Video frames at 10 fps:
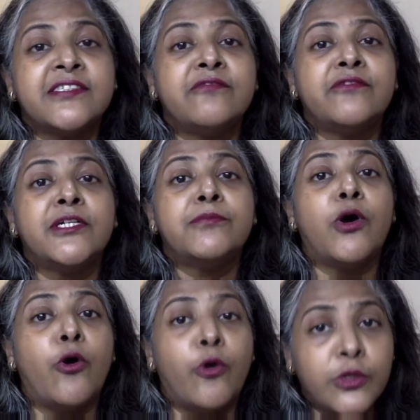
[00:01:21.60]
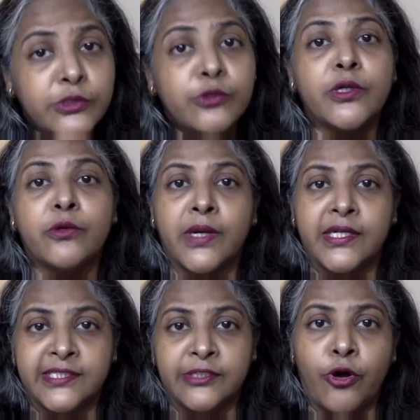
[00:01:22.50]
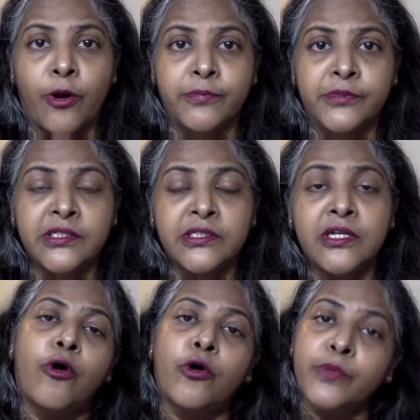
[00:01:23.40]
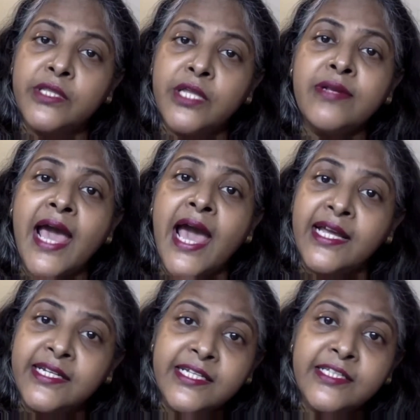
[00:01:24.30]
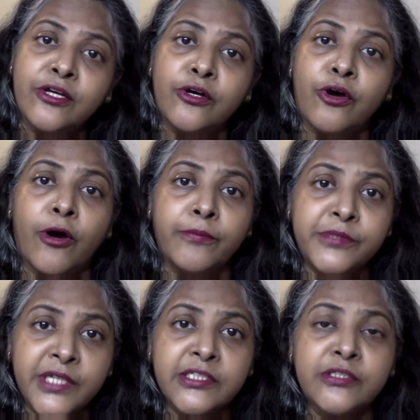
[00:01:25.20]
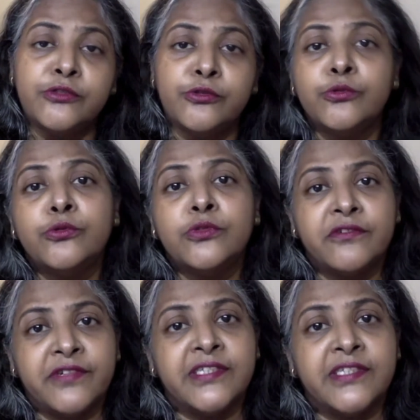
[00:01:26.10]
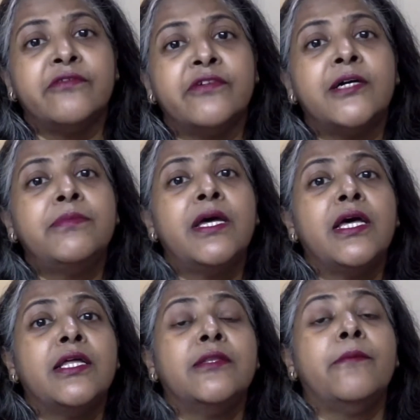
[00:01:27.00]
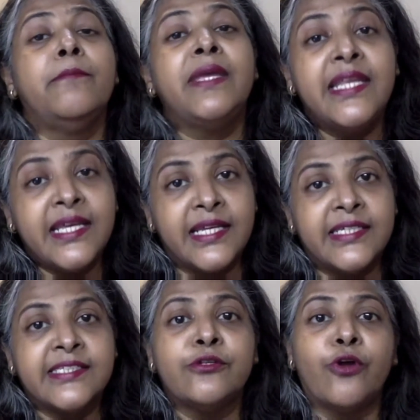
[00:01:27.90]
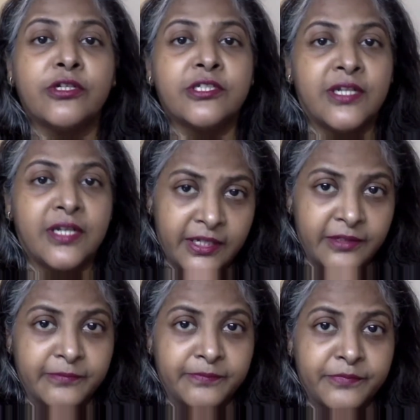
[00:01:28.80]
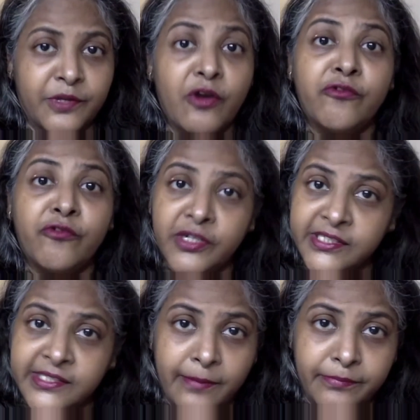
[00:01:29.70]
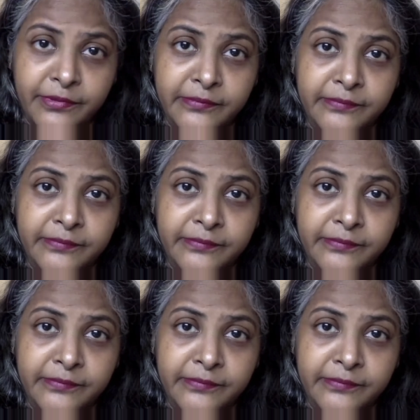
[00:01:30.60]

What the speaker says: verb also requires an object, or without adding the object to the phrasal verb, the meaning is not clear. For example,